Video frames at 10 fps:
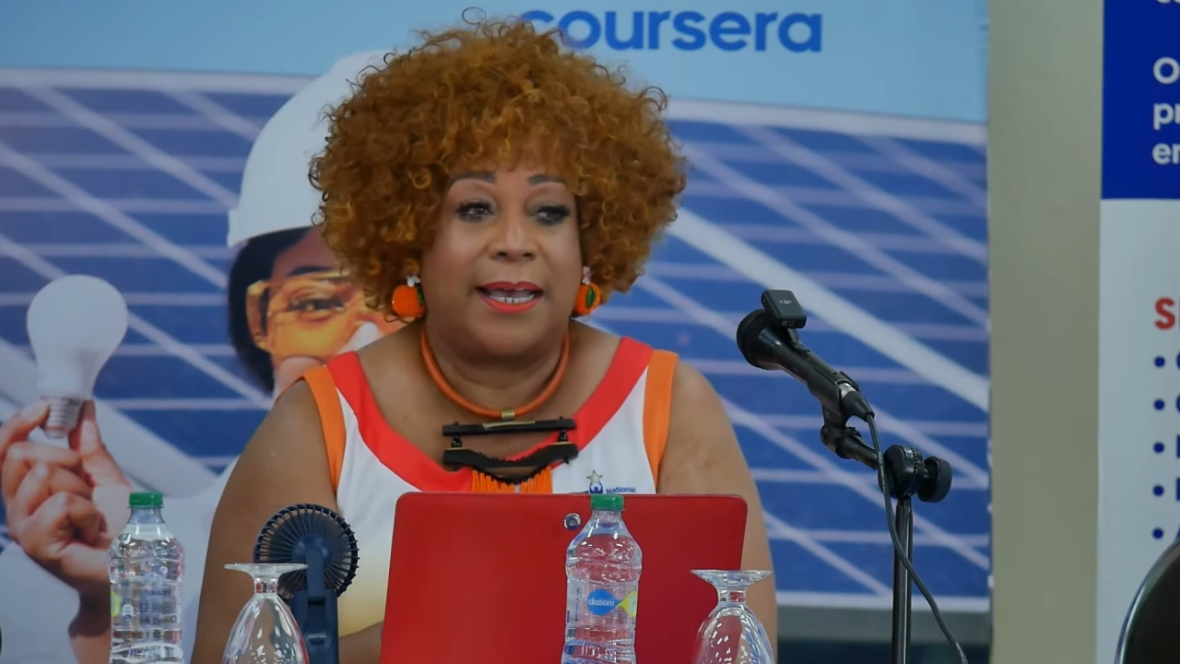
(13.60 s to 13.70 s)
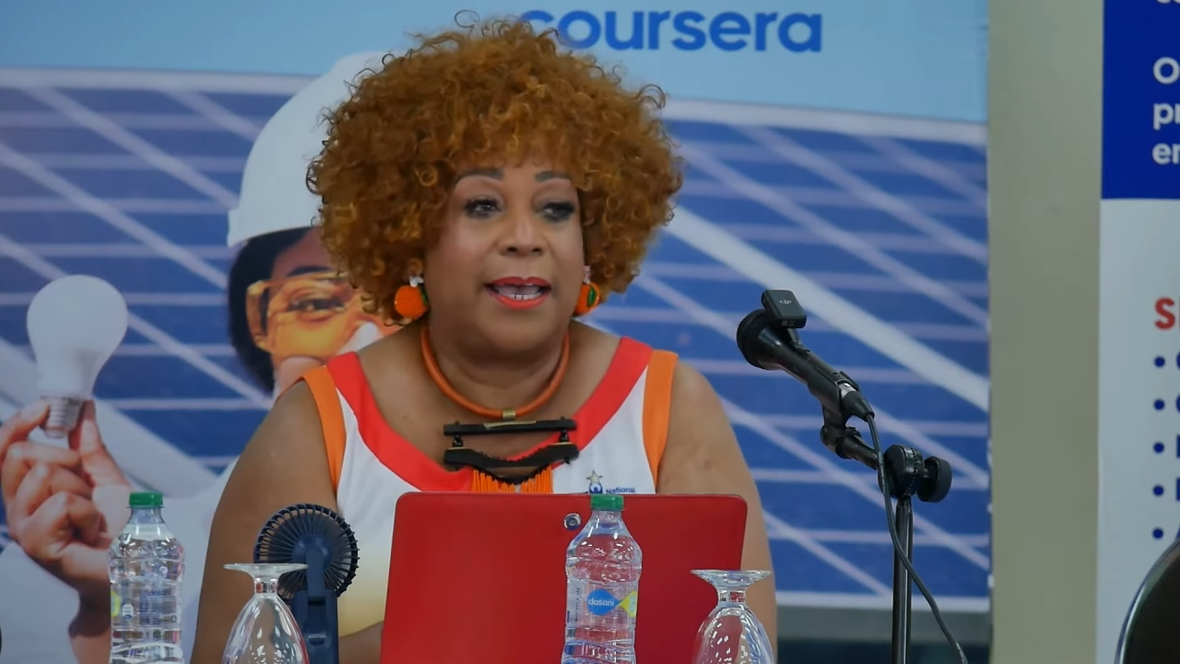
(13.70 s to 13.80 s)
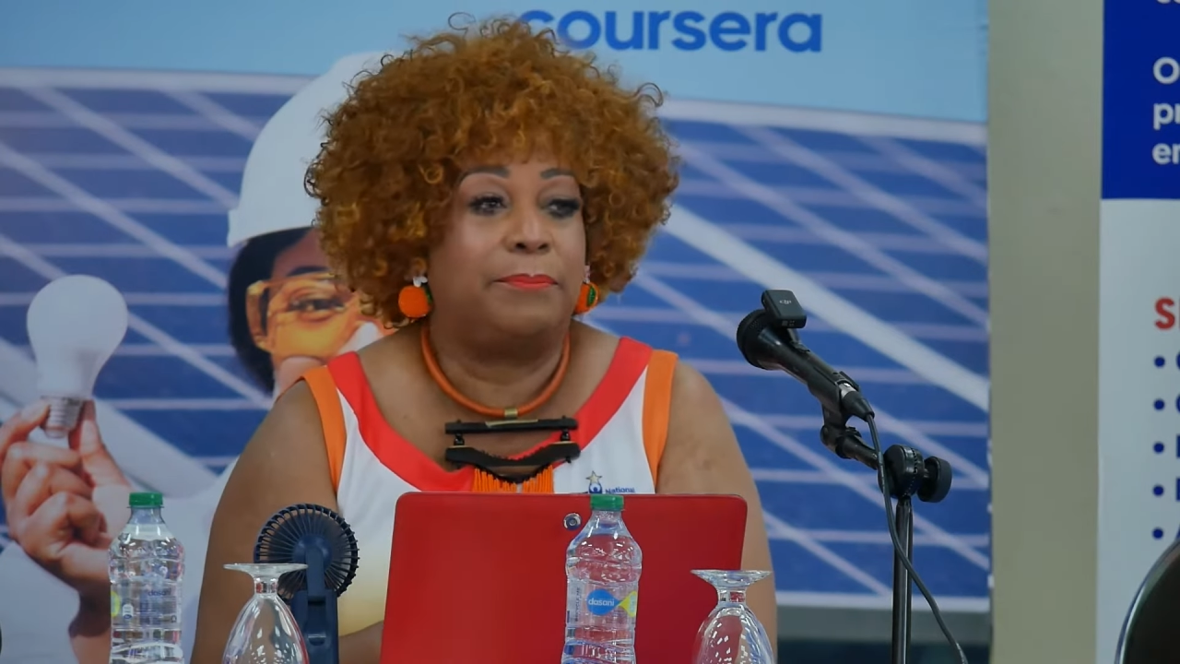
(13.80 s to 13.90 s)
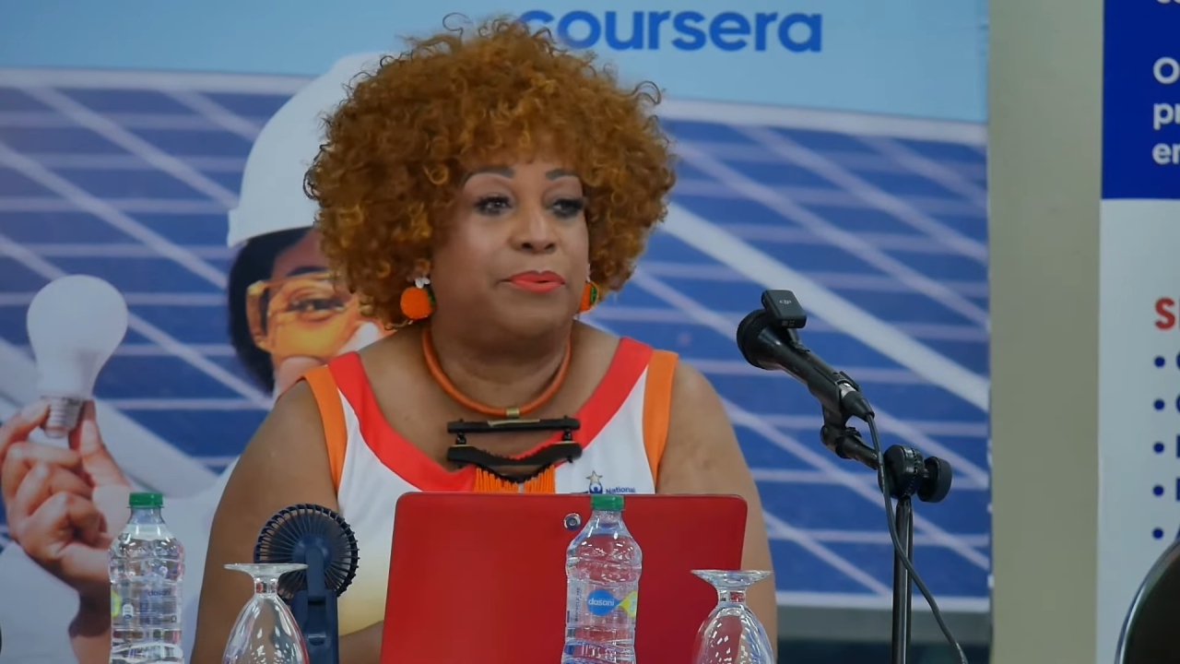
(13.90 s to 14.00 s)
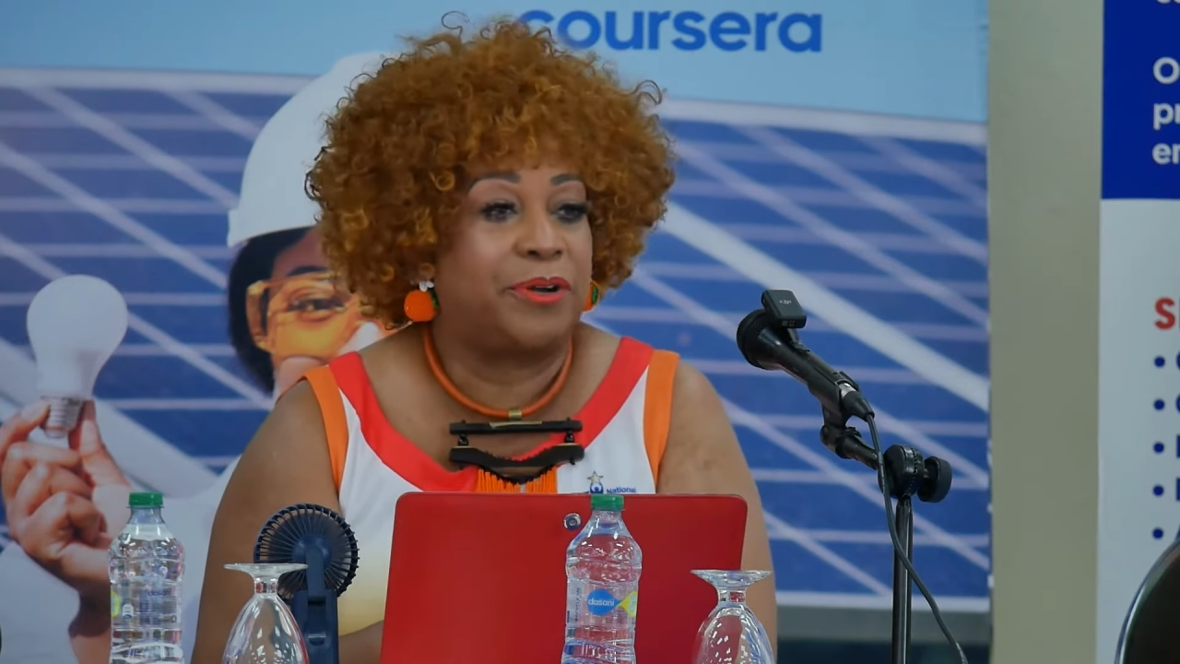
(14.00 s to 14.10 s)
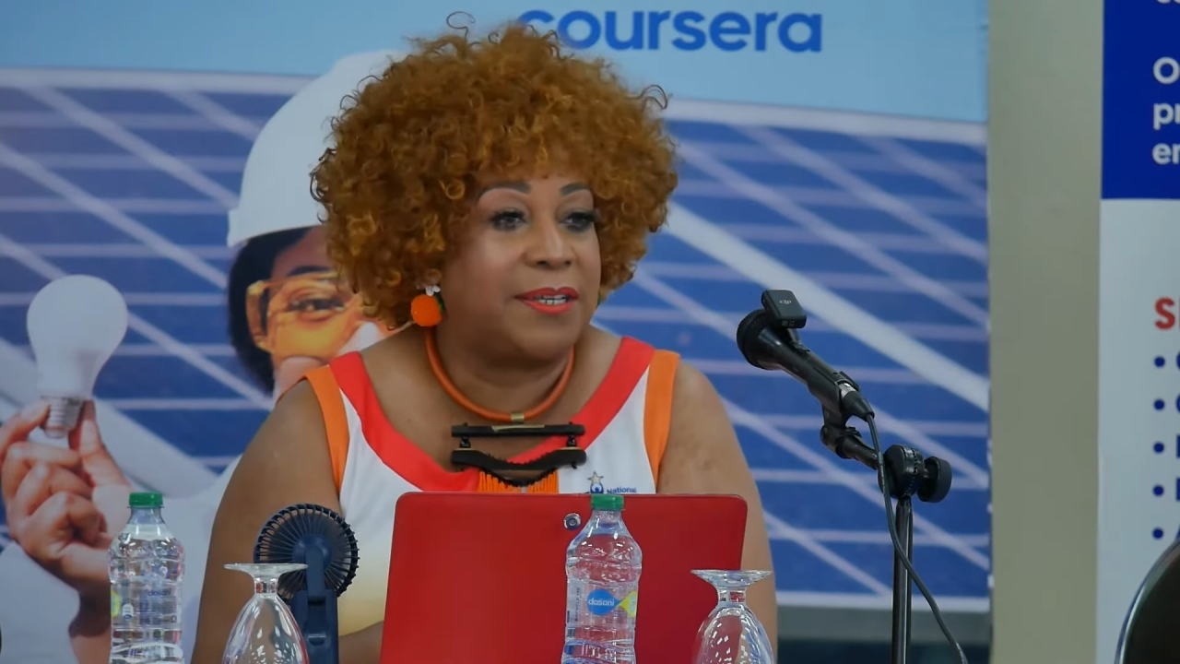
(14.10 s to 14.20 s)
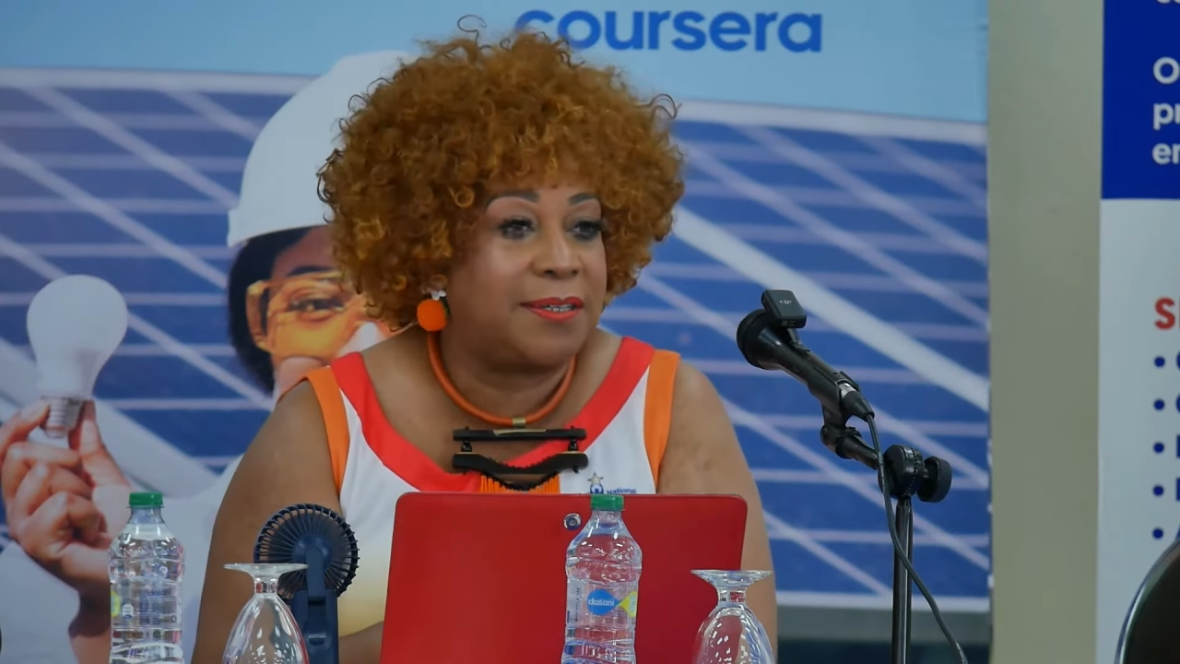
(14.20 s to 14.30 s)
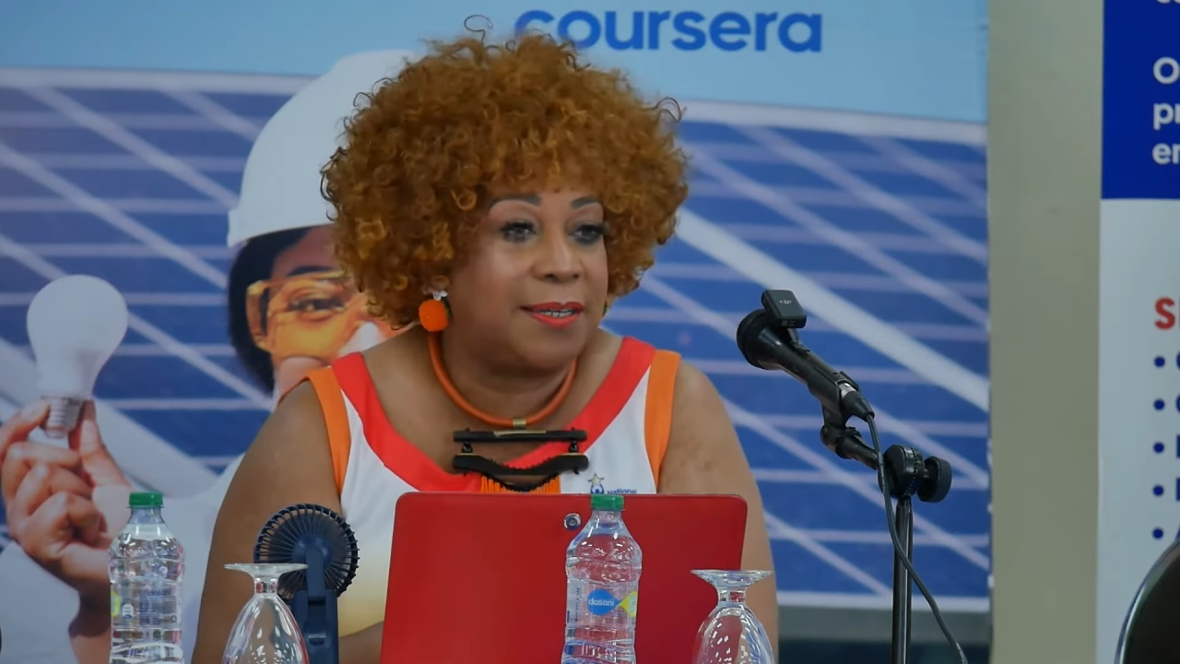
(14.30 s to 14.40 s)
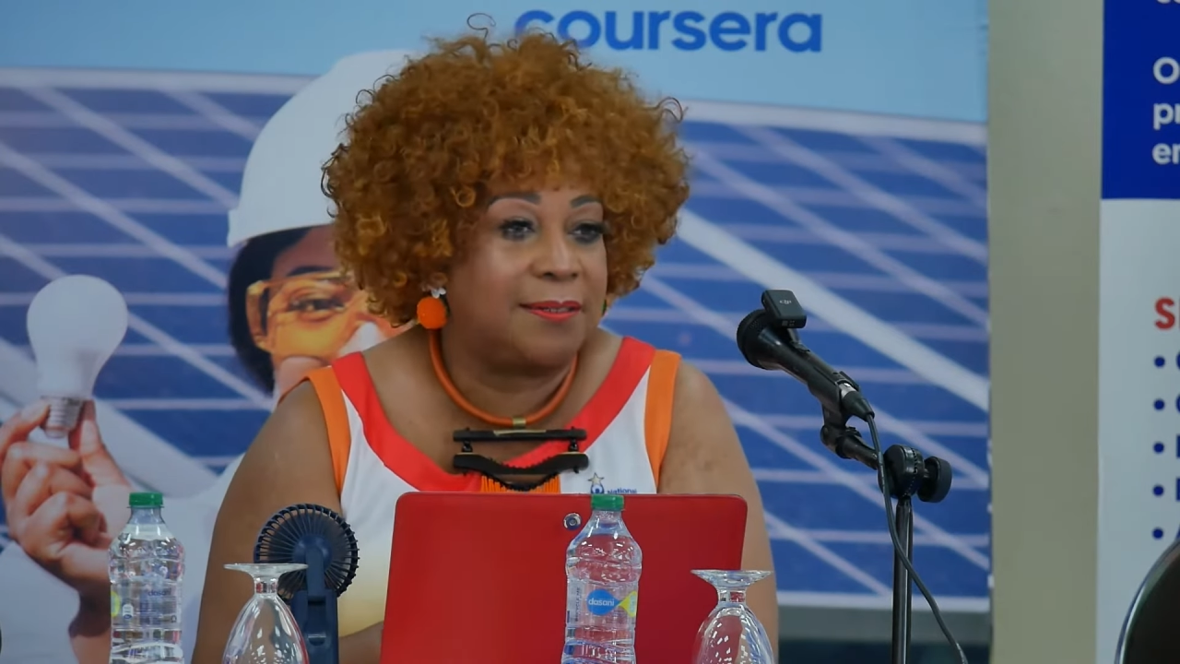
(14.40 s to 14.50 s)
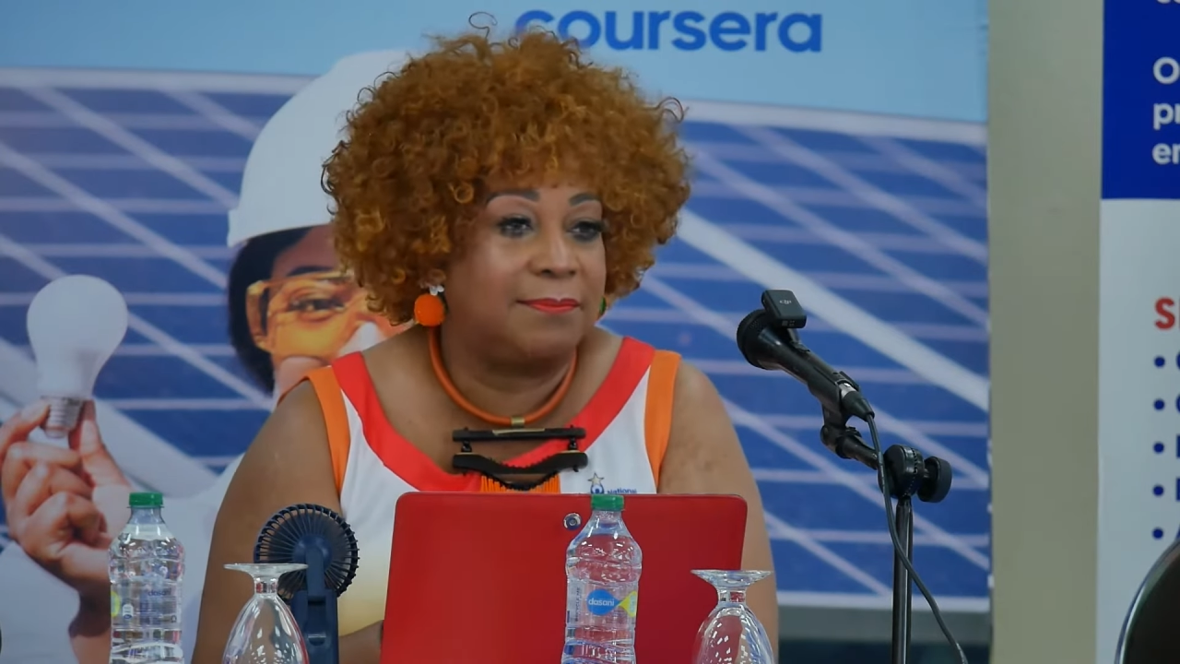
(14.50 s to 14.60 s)

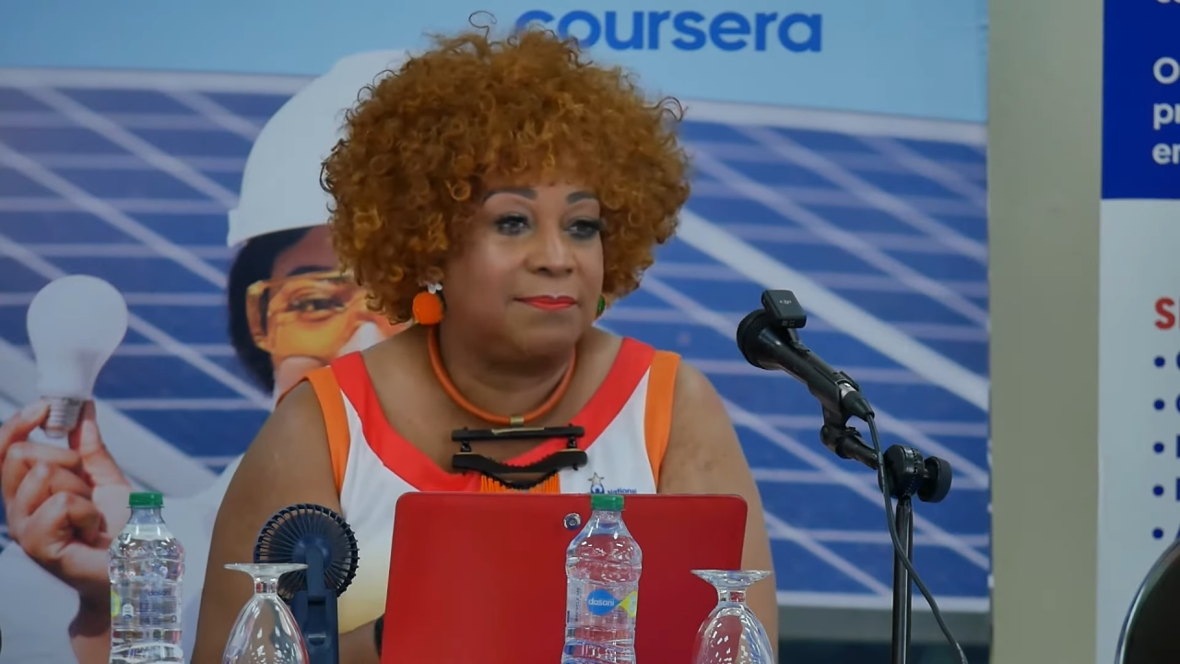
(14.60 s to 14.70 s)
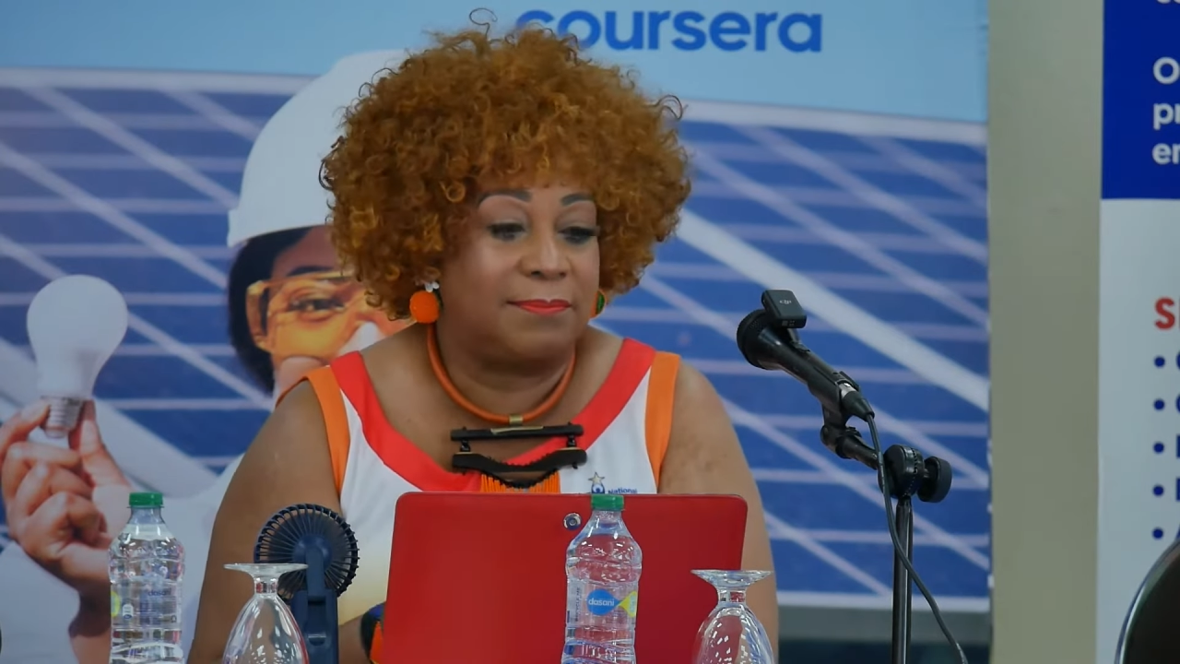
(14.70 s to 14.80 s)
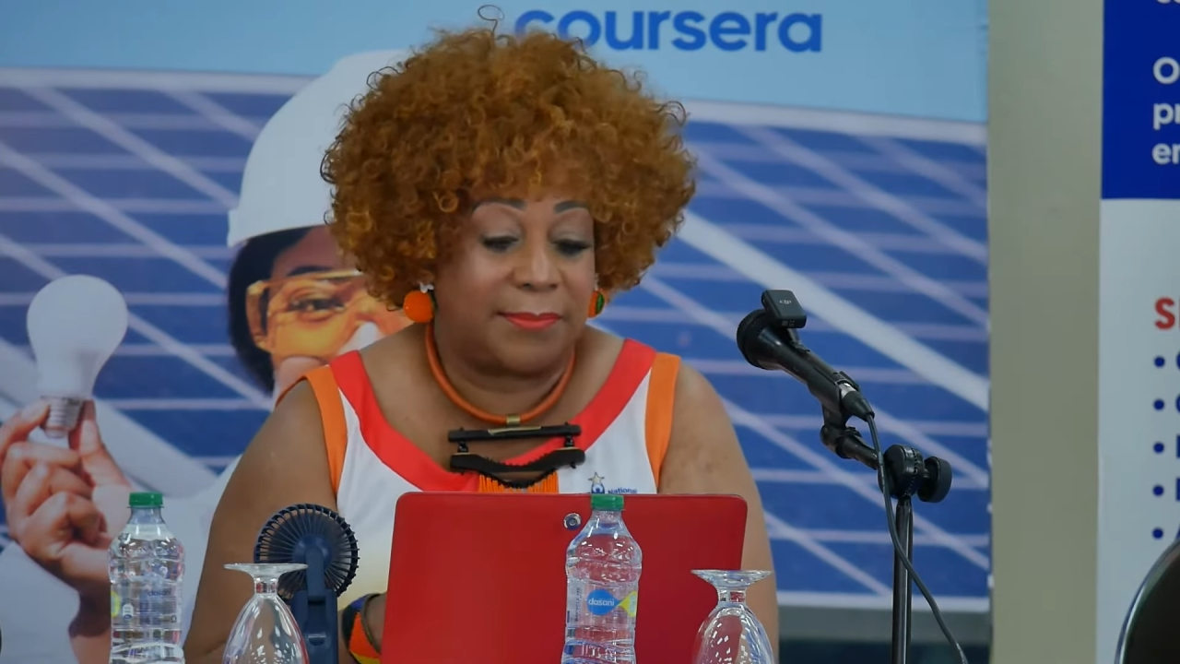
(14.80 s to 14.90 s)
embrace it,